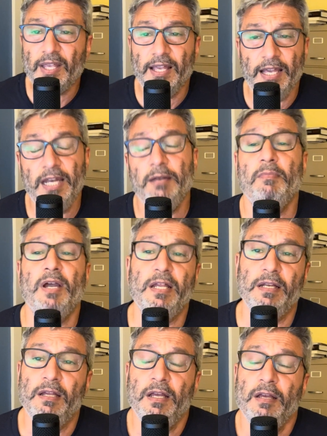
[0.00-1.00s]
and it
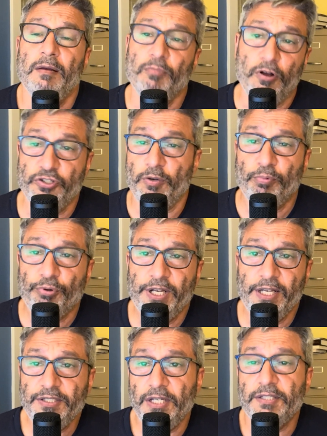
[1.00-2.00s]
might also
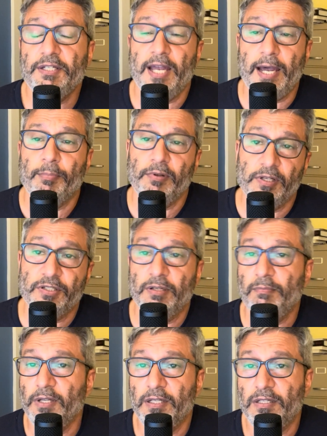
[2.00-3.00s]
pre-exist
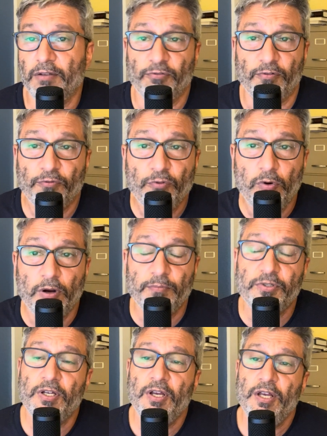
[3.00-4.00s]
capitalism in different
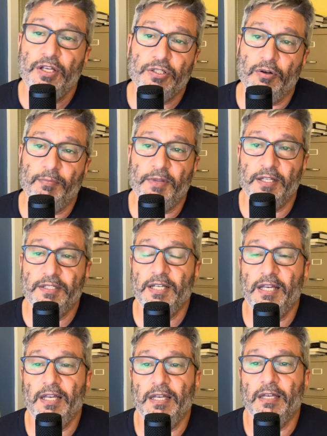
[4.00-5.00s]
forms. So I'm not
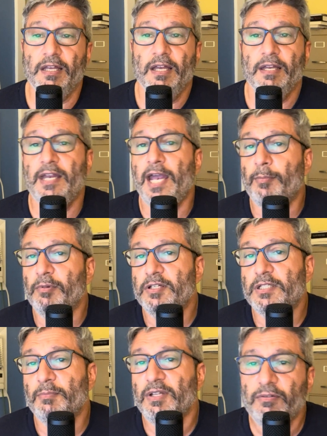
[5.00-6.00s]
saying
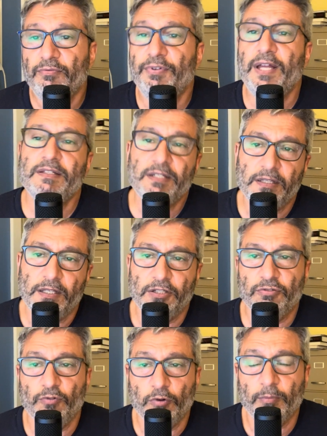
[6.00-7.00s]
capitalism invented this
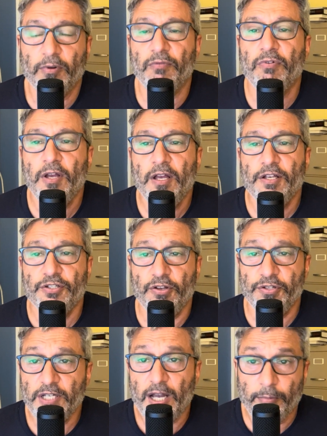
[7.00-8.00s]
form of
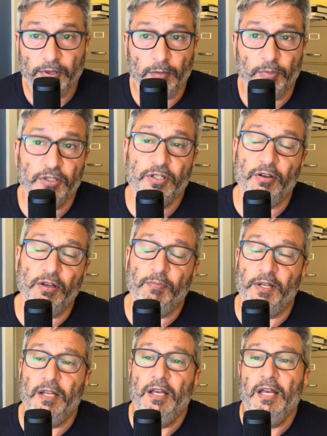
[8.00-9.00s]
sociopathy,
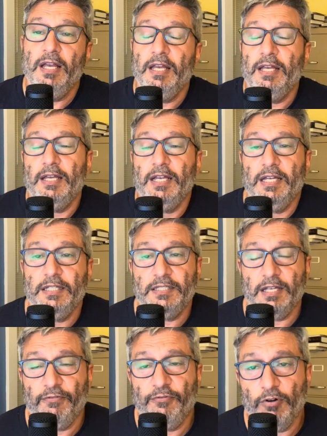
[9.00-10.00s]
but it's
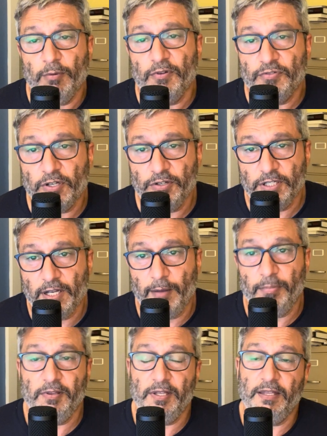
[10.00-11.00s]
a form of
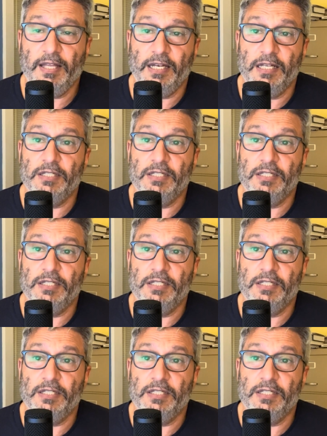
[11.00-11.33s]
sociopathy that